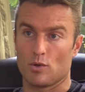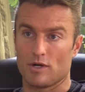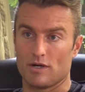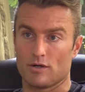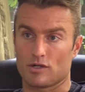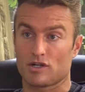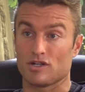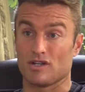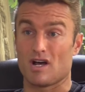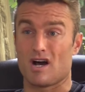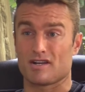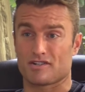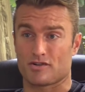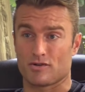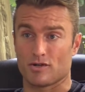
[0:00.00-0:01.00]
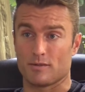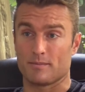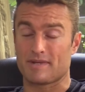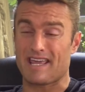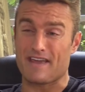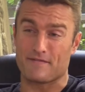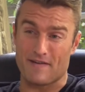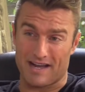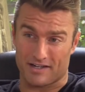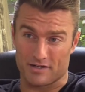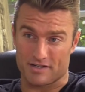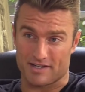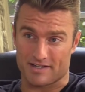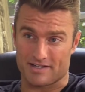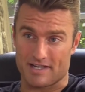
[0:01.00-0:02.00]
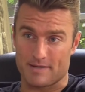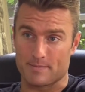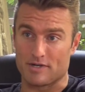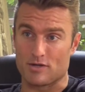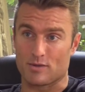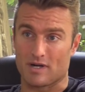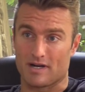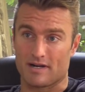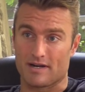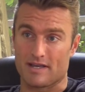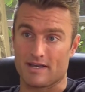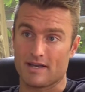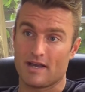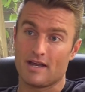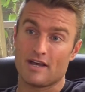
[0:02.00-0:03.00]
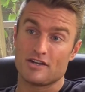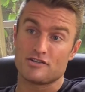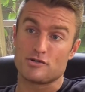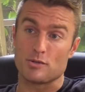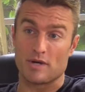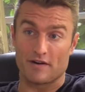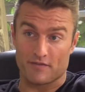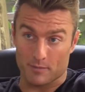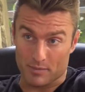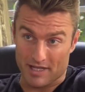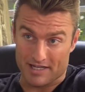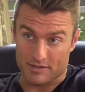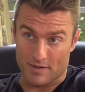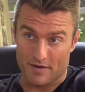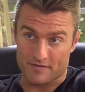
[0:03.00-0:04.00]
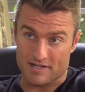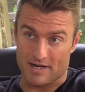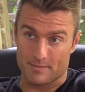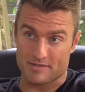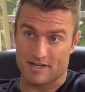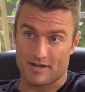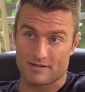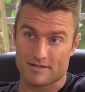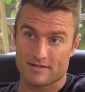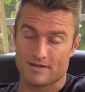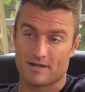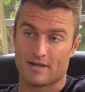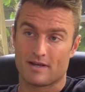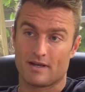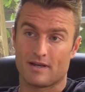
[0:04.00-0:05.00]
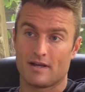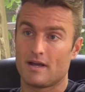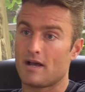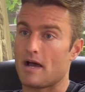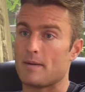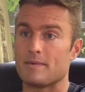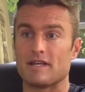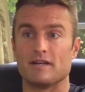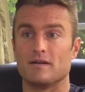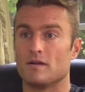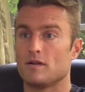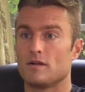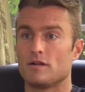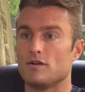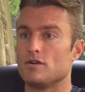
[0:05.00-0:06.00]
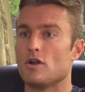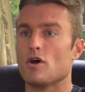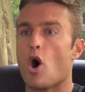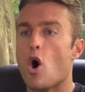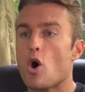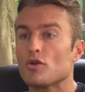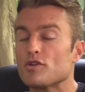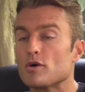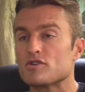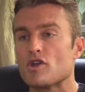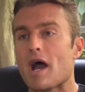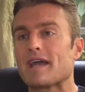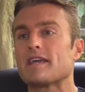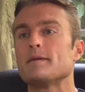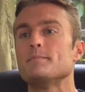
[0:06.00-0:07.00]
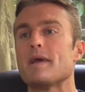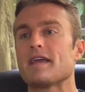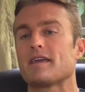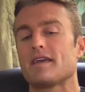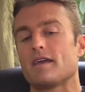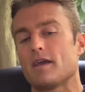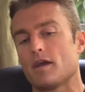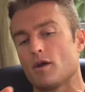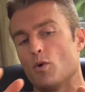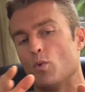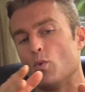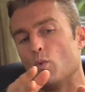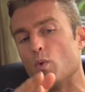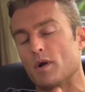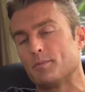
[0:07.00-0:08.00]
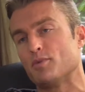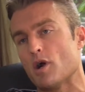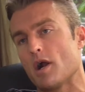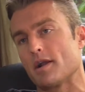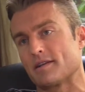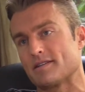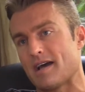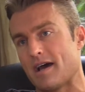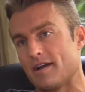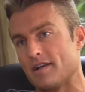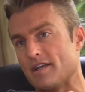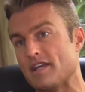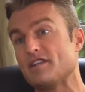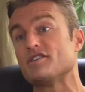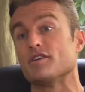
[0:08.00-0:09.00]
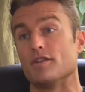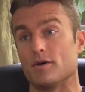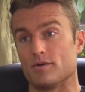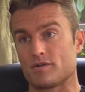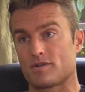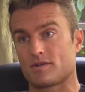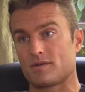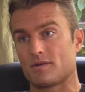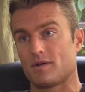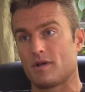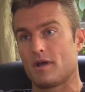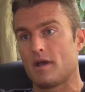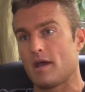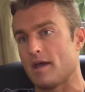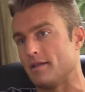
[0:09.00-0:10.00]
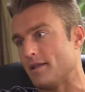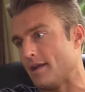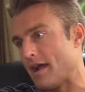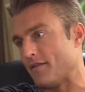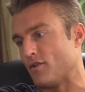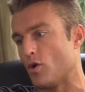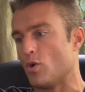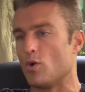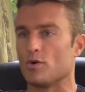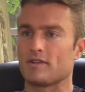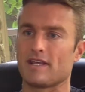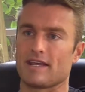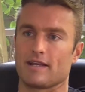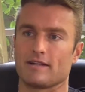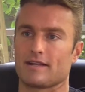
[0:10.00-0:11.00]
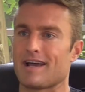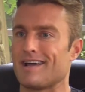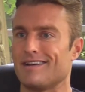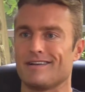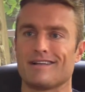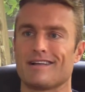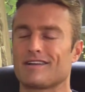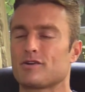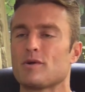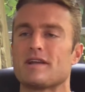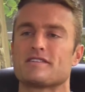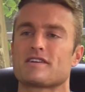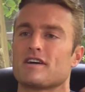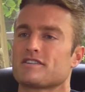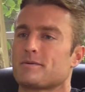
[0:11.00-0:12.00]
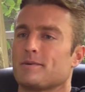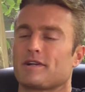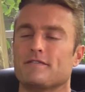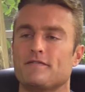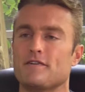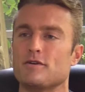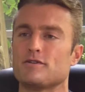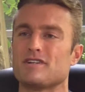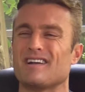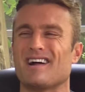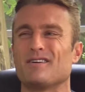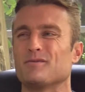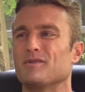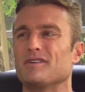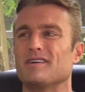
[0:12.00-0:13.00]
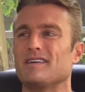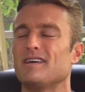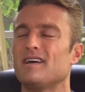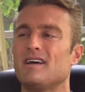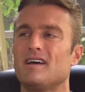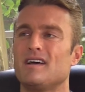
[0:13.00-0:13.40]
oil, colostrum, K factor 16 manuka honey, two different plant derived stem cells, I mean, all those I could make one product out of each of those, and then have a whole thing, and kind of it creates customer confusion. I don't really.